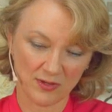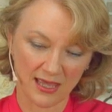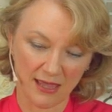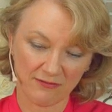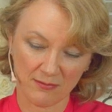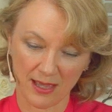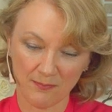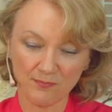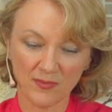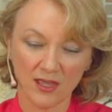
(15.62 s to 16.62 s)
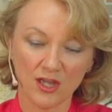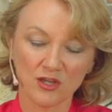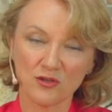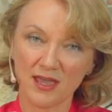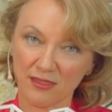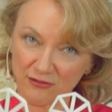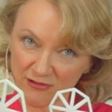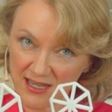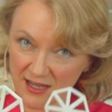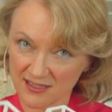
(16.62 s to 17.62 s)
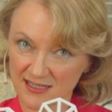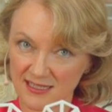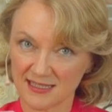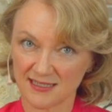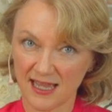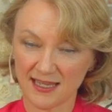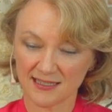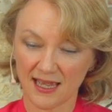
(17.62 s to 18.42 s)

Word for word: with FMM, you get three cutters in a set,